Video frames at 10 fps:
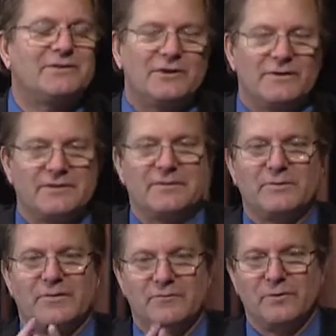you know
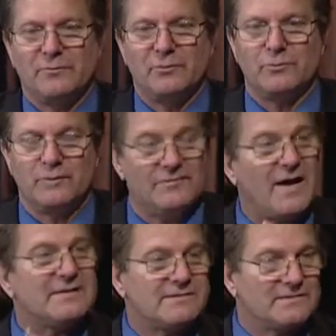if, if, if you
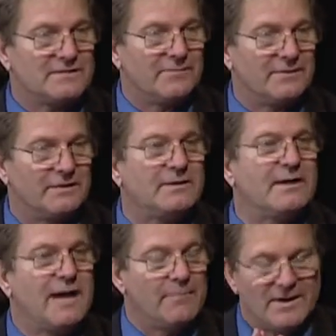invest in something. Yeah.